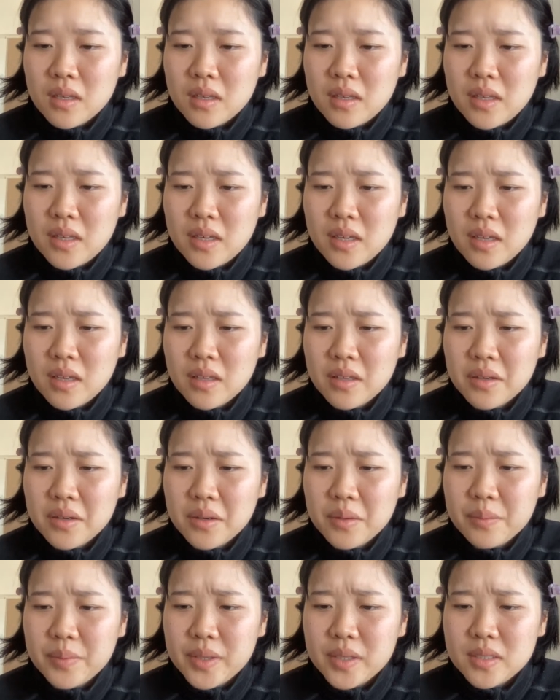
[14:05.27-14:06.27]
Yeah,
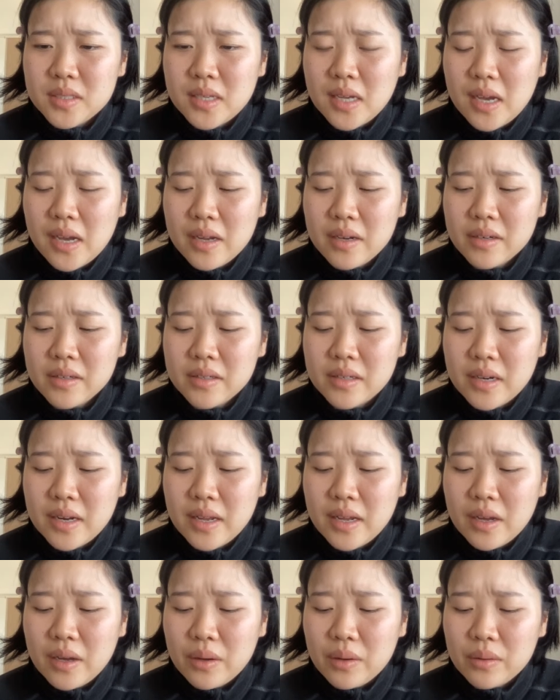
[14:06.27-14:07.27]
you're a bit tired
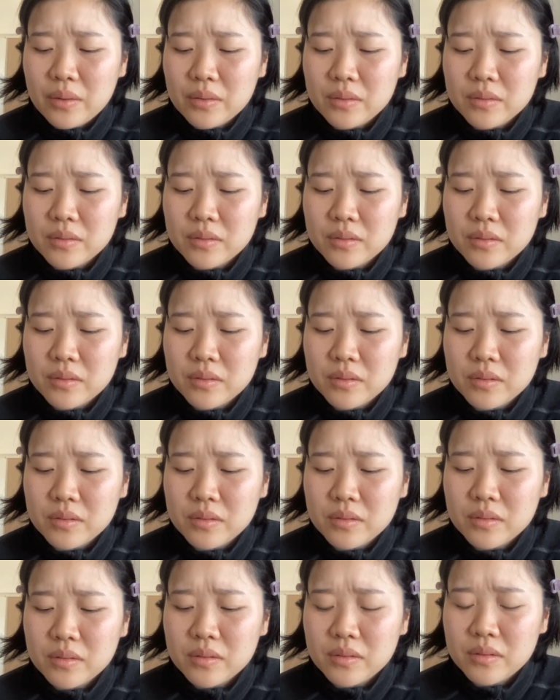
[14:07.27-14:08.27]
now.
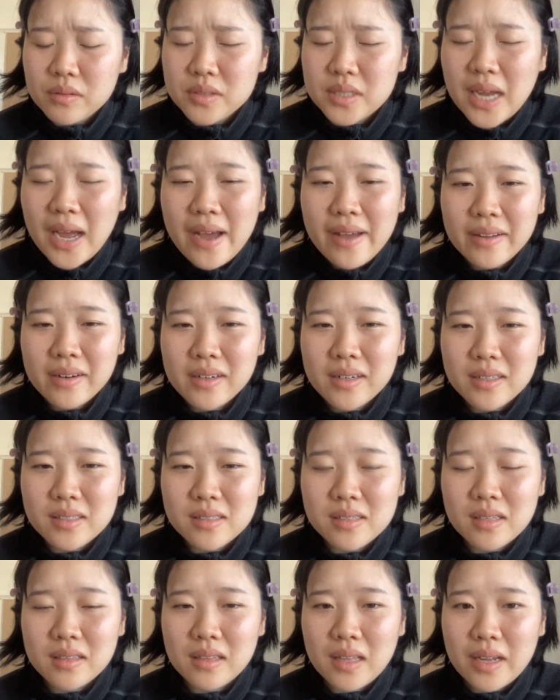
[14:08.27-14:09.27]
Tired
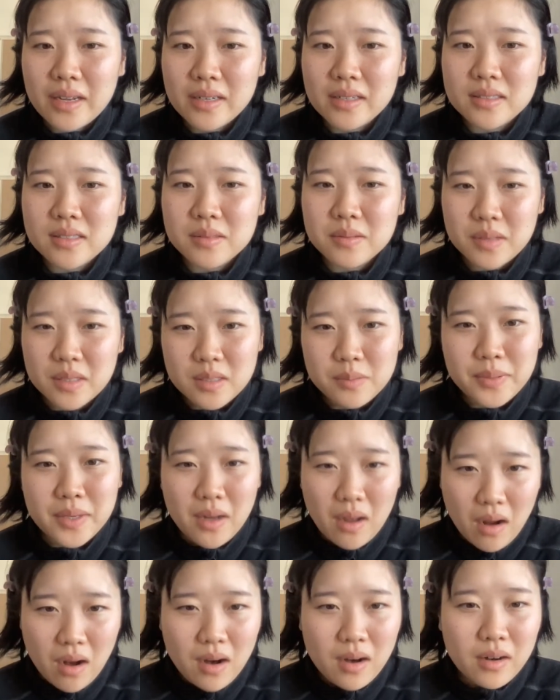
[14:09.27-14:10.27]
as in like it's been
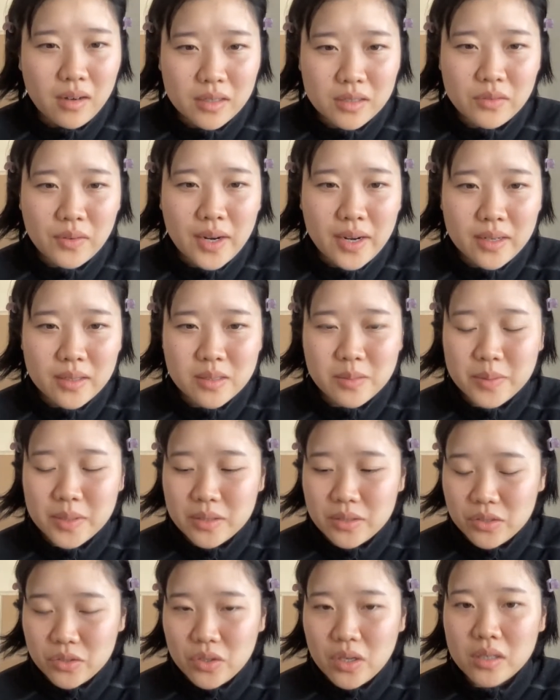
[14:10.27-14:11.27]
hard, right? It's been a
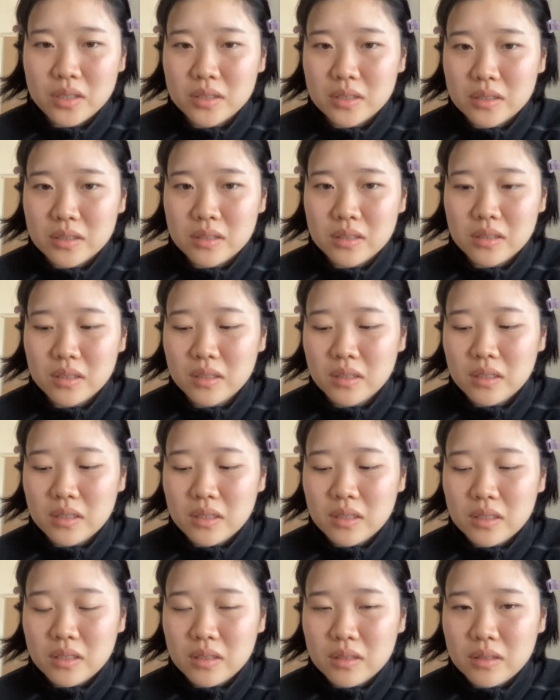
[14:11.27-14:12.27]
struggle.
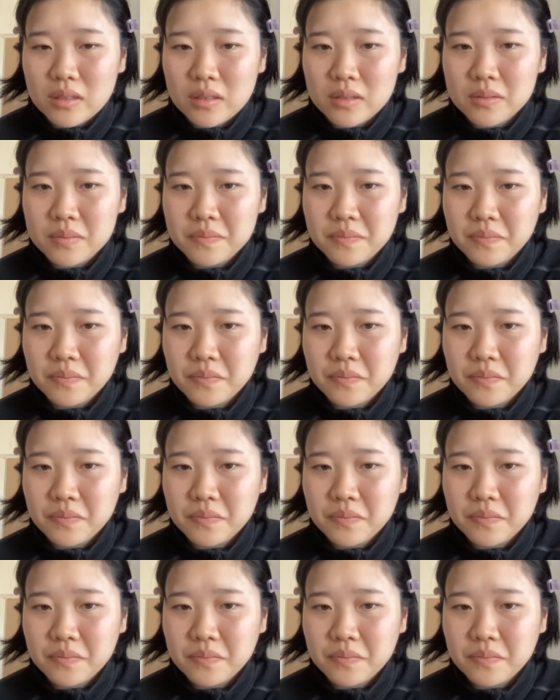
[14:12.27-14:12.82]
No?